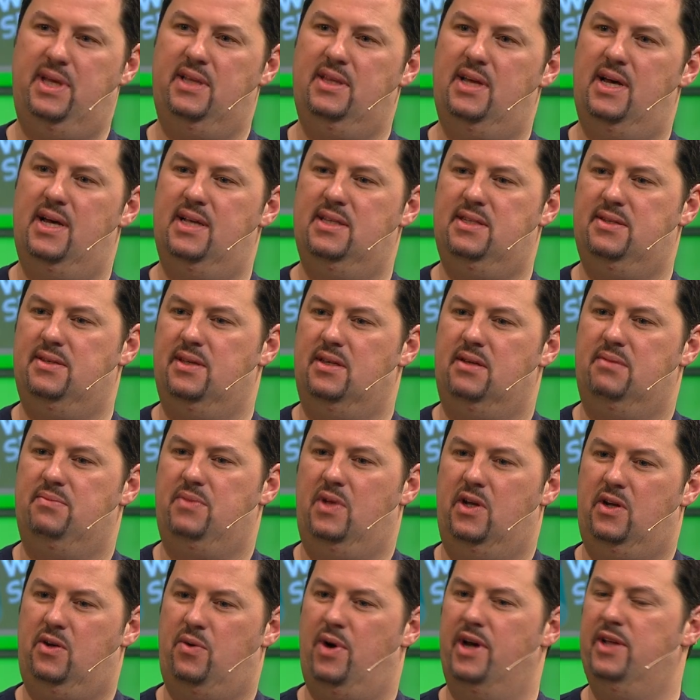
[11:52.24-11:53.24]
that's
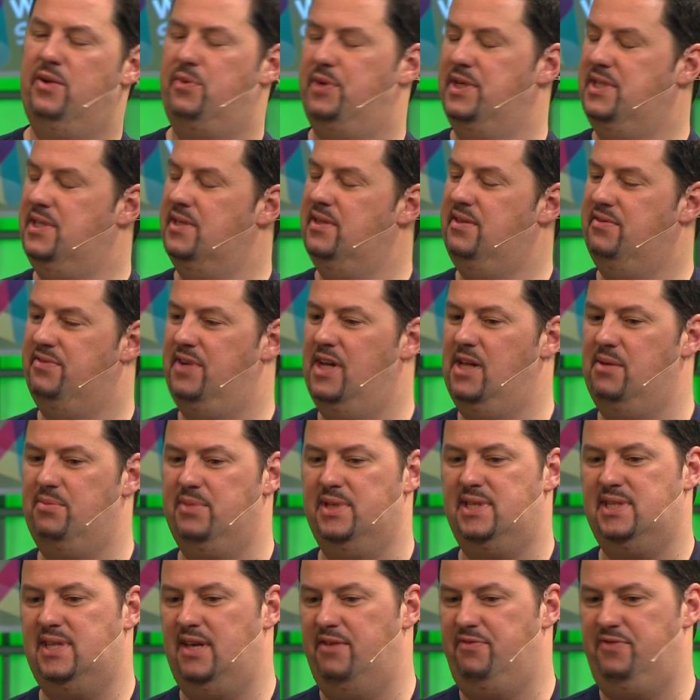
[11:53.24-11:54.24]
quite a recent
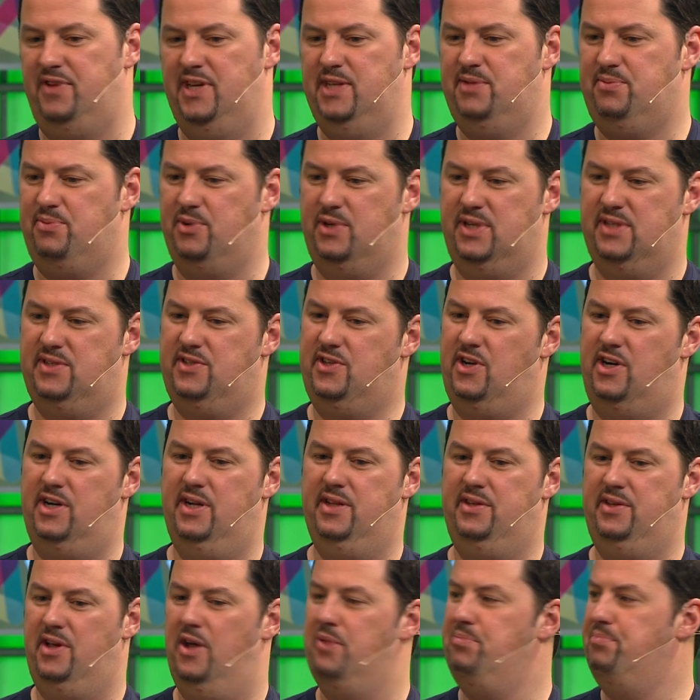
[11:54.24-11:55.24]
development is that Facebook has
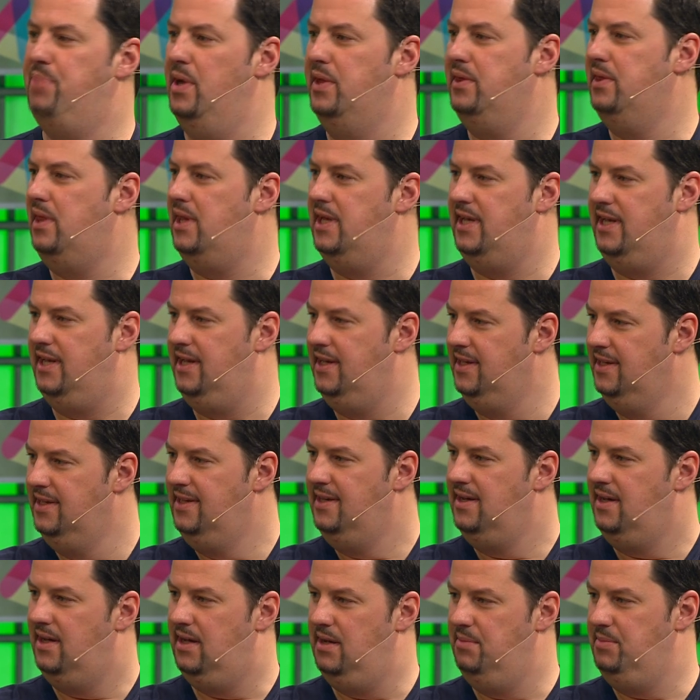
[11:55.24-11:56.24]
started unbundling
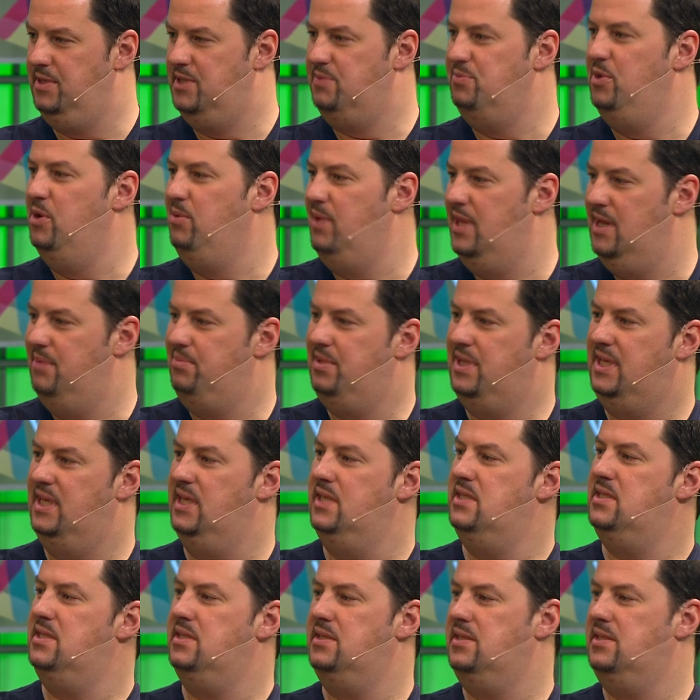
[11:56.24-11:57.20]
its mobile applications